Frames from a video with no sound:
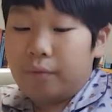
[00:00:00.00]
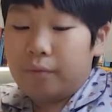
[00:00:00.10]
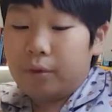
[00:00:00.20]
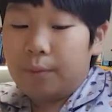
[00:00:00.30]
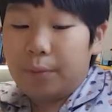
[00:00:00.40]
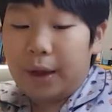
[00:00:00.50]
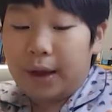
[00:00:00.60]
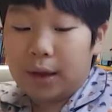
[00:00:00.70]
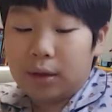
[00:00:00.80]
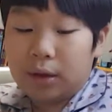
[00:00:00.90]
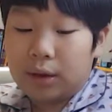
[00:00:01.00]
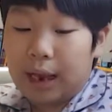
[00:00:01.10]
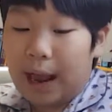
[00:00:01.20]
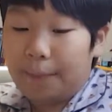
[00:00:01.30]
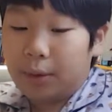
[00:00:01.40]
Sometimes it's
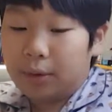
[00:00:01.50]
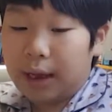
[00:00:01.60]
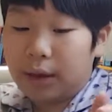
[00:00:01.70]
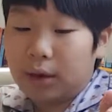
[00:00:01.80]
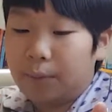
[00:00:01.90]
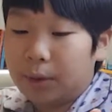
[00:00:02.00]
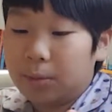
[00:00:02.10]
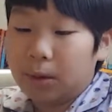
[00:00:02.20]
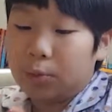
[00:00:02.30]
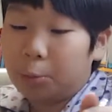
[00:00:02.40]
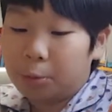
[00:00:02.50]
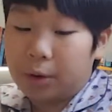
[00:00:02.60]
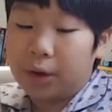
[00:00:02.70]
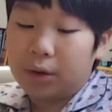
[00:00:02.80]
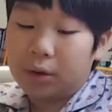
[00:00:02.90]
capitalized, sometimes it's
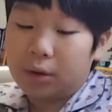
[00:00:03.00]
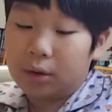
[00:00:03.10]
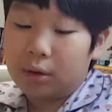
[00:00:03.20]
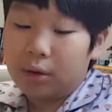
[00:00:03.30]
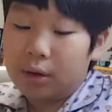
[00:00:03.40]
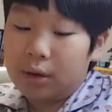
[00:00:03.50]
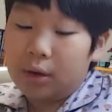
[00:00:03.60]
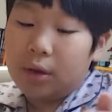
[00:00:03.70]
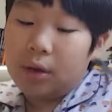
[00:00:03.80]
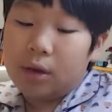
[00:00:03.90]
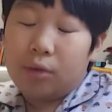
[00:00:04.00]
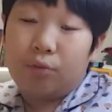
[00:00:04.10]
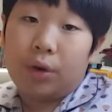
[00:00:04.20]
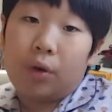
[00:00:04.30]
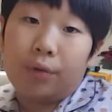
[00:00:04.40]
lowercase.
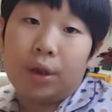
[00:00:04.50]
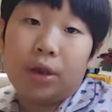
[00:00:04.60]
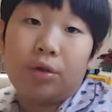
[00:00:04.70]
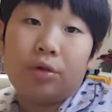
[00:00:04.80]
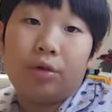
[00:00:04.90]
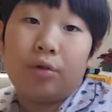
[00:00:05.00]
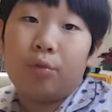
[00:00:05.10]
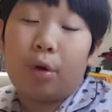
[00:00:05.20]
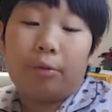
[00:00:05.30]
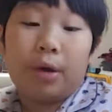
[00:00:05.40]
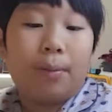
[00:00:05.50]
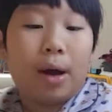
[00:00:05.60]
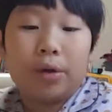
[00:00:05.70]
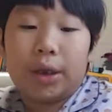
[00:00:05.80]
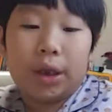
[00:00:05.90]
We don't need to worry
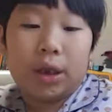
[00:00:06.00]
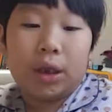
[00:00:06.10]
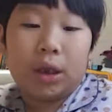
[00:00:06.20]
about this.